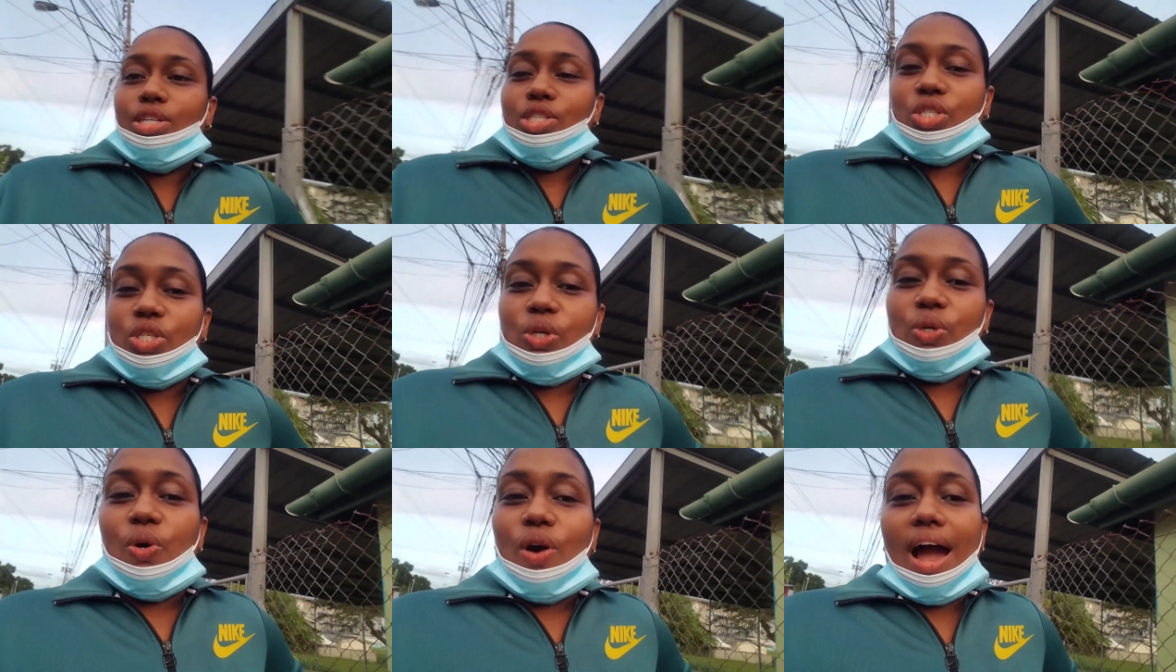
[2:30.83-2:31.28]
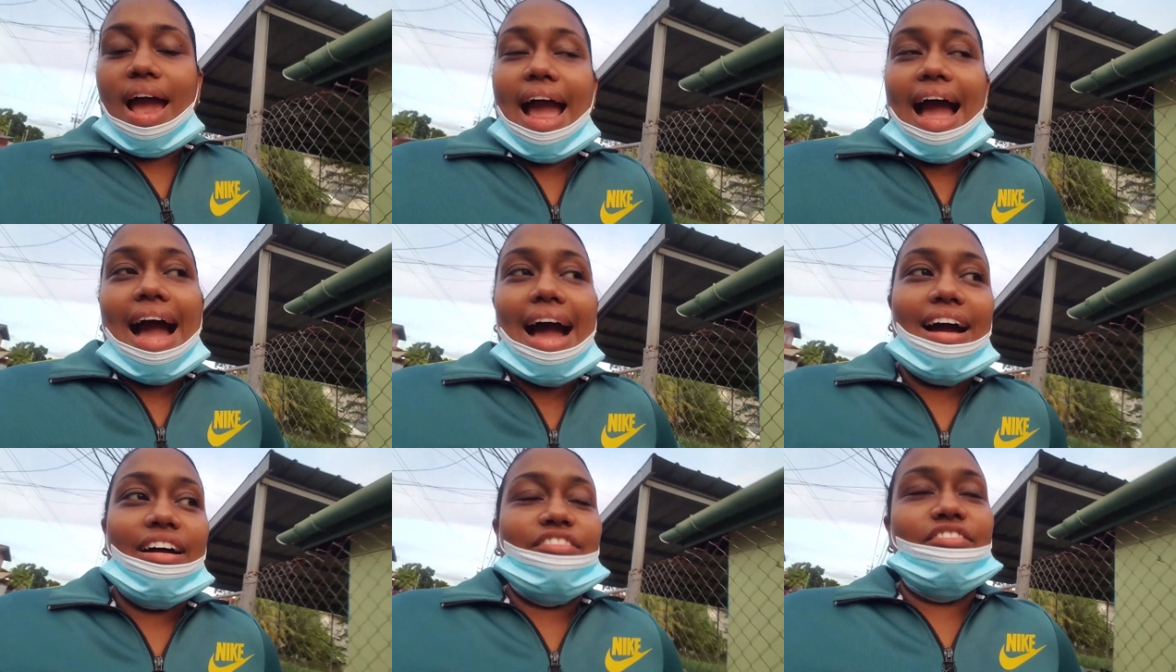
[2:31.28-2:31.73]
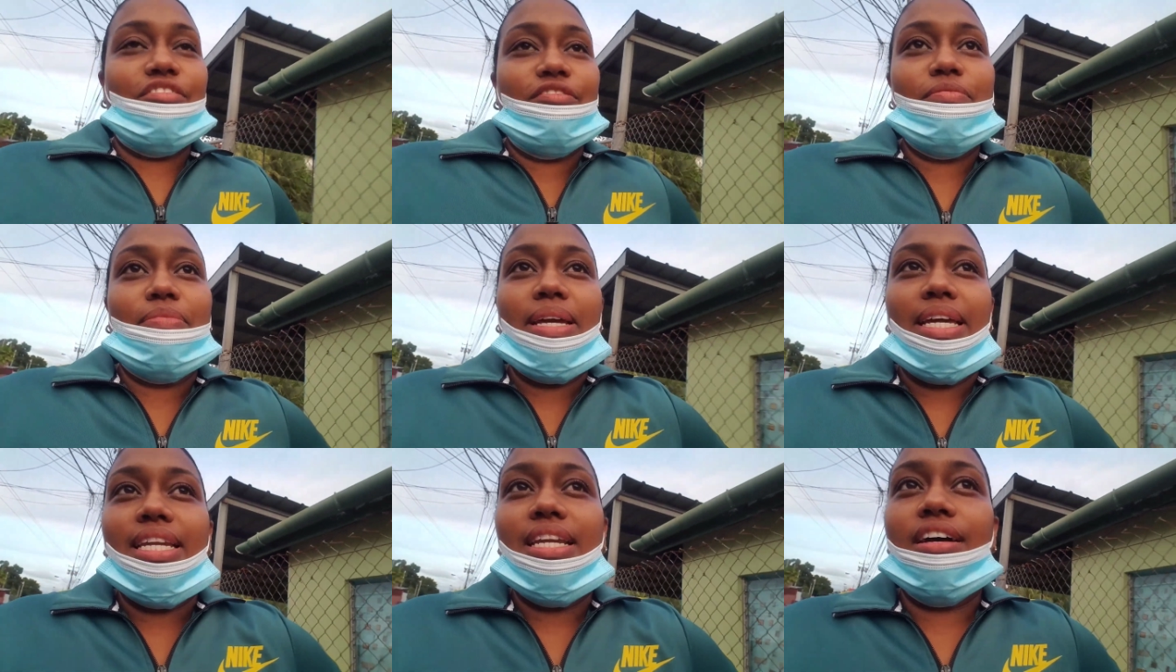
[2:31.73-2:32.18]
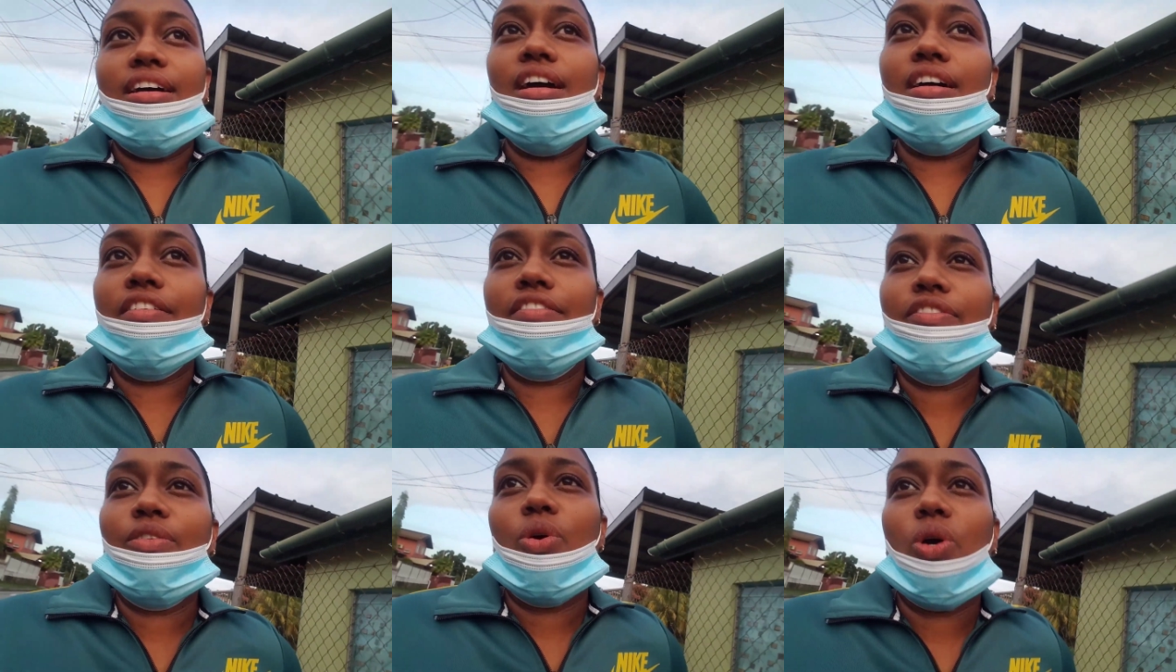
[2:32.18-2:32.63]
So I have been
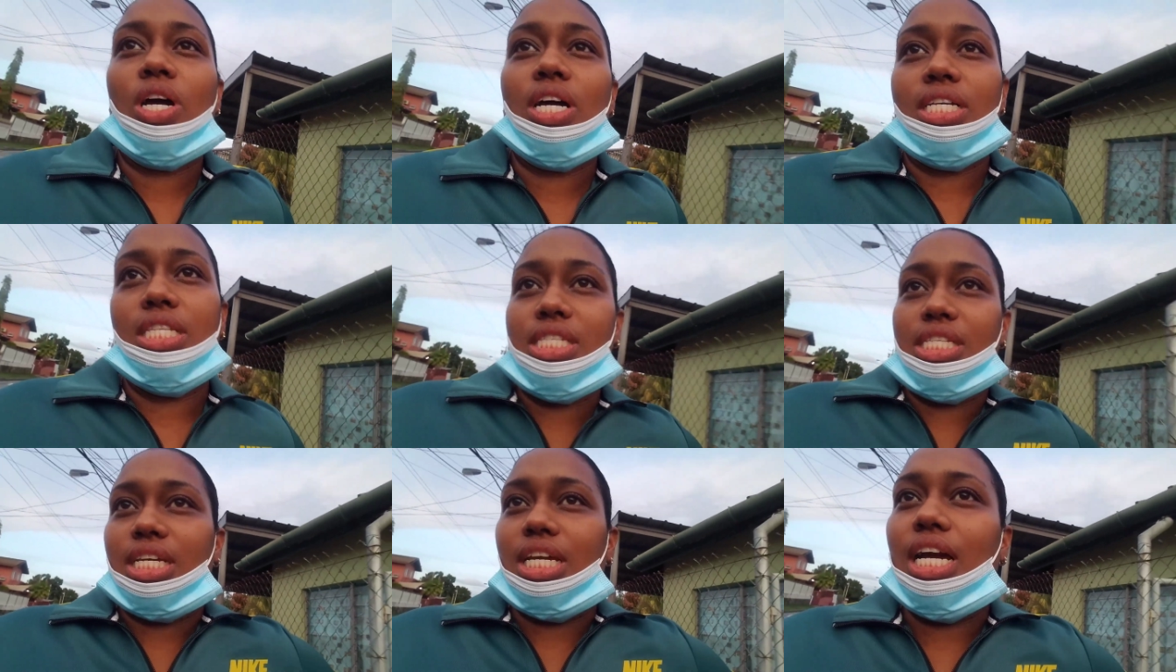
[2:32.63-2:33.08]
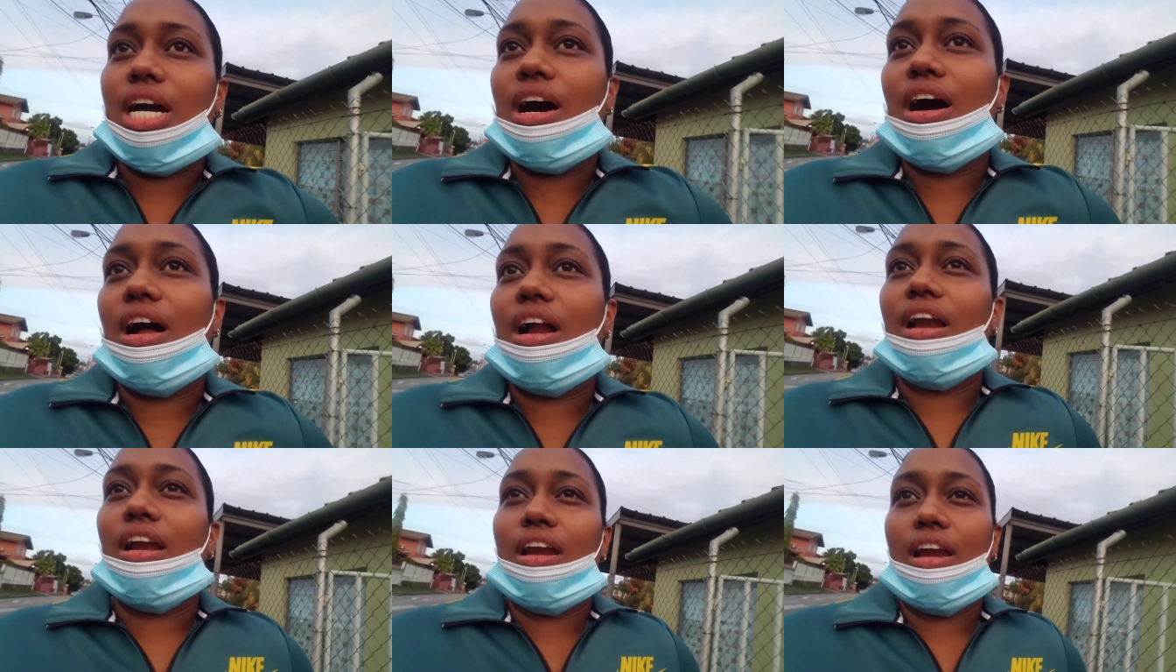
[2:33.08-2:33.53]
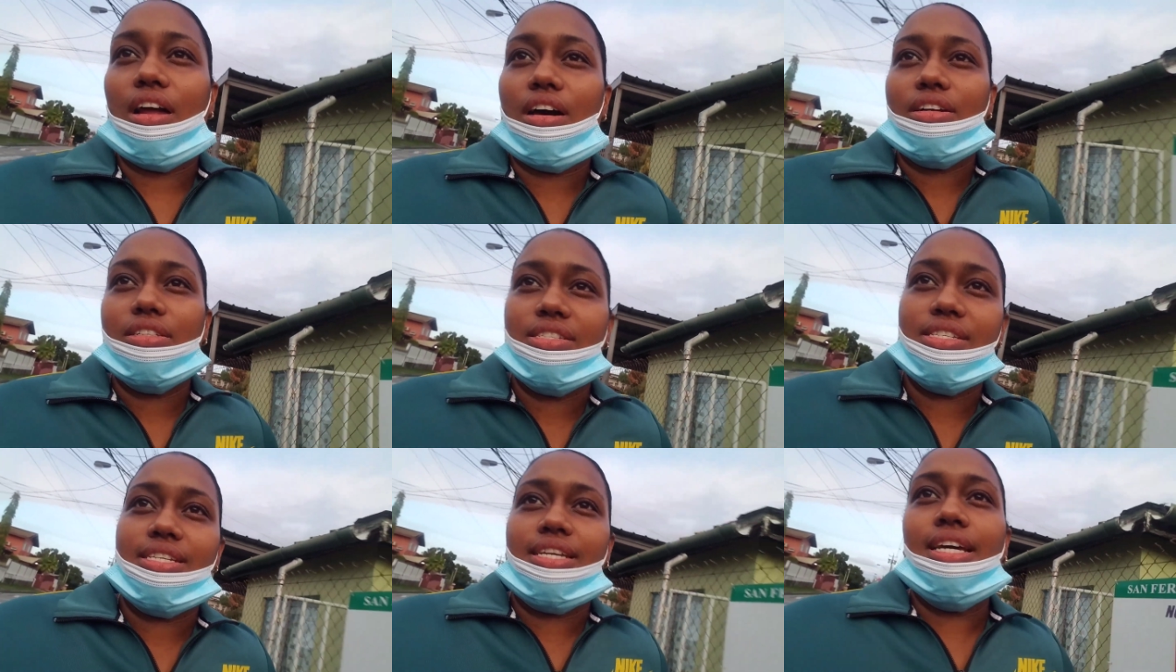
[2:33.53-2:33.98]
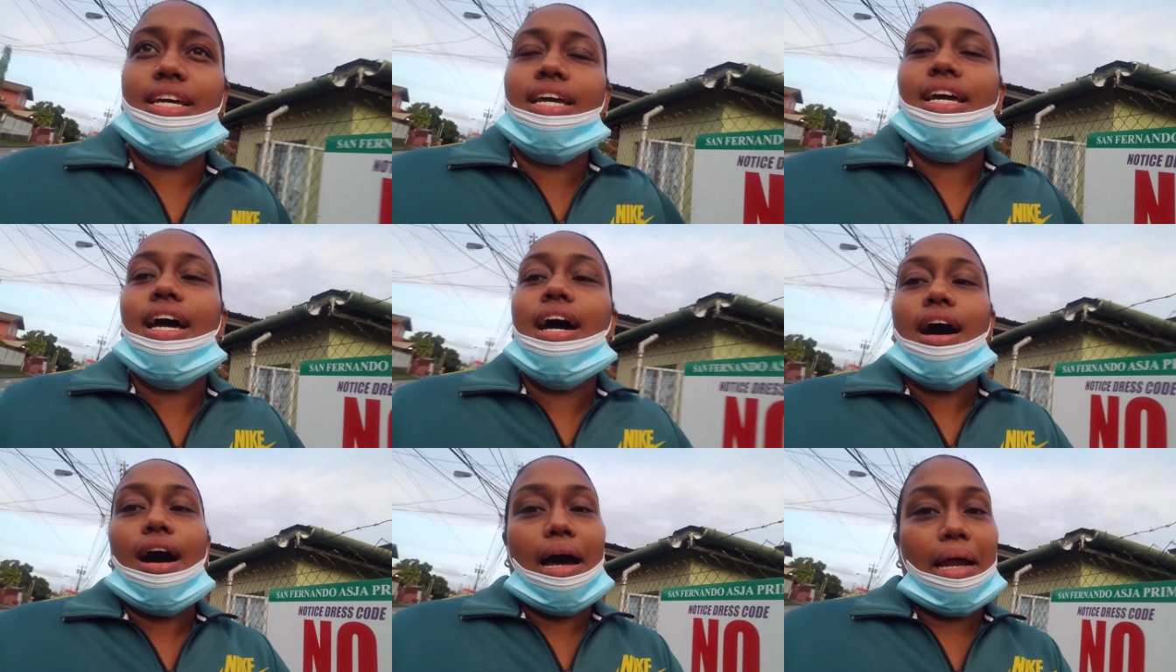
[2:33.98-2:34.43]
focusing a lot
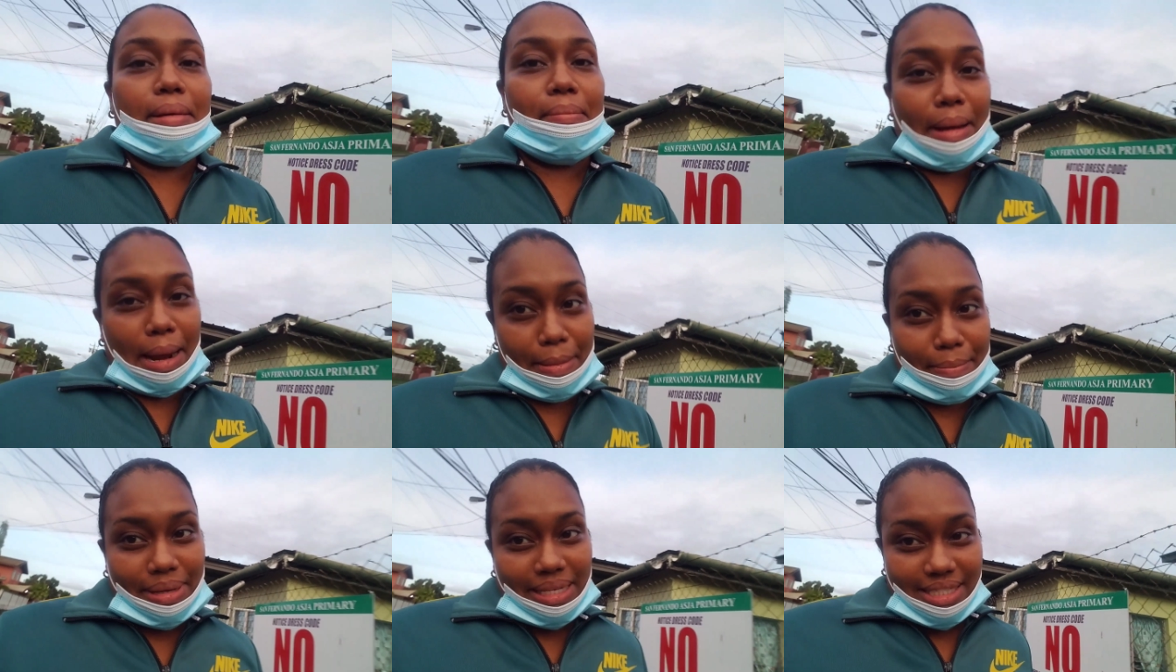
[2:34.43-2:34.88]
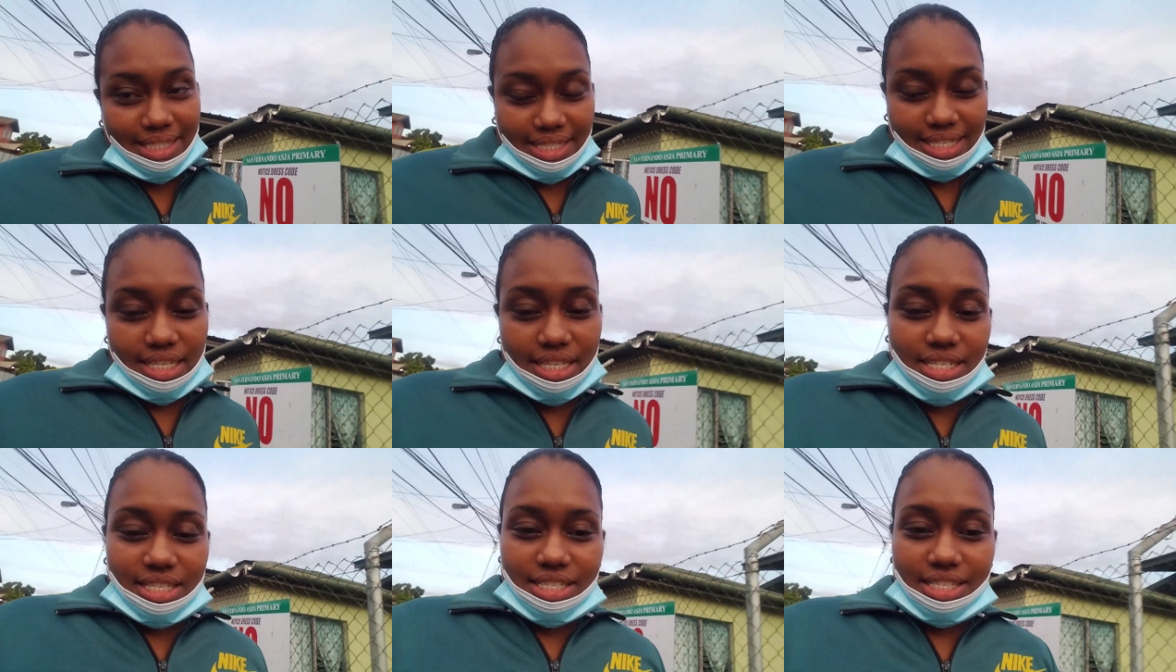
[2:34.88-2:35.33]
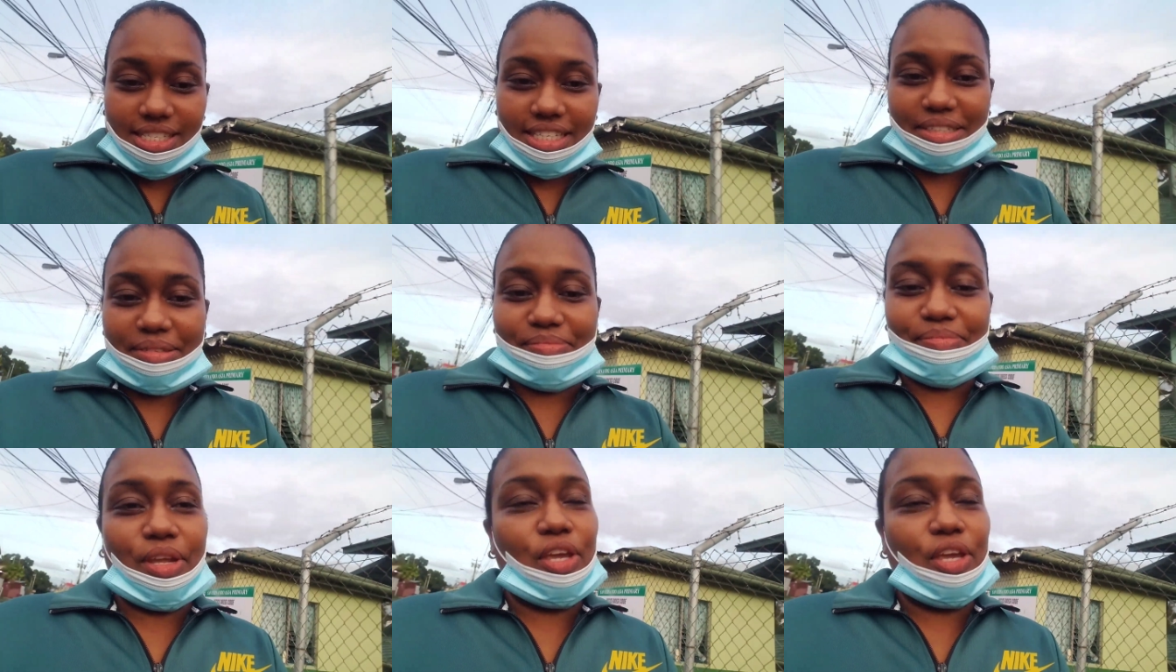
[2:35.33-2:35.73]
on my business.